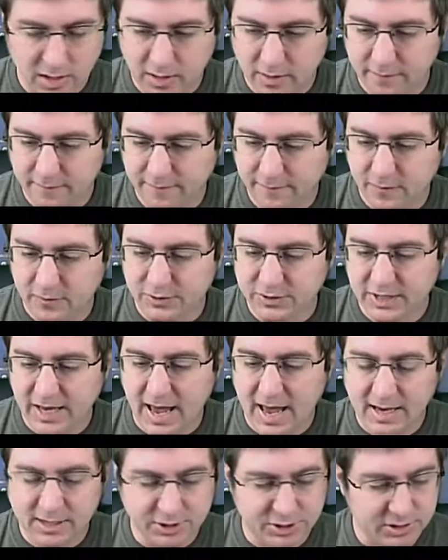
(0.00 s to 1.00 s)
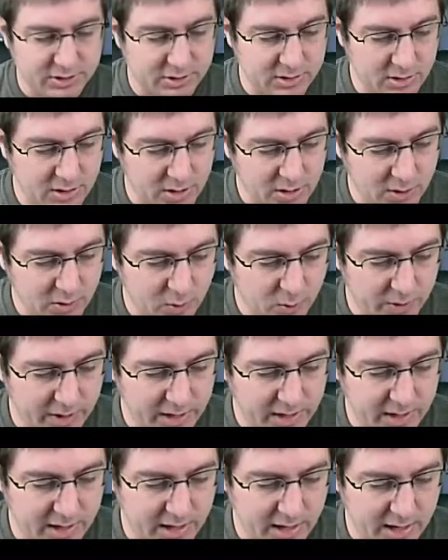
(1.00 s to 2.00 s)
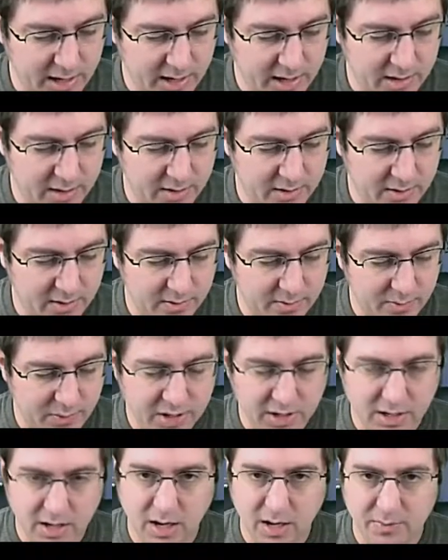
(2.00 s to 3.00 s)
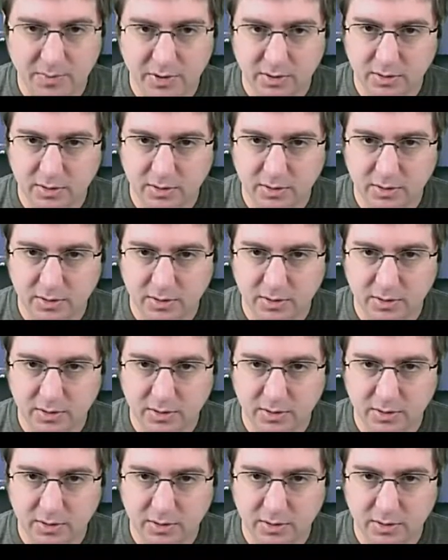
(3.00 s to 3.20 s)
first action, we can pick up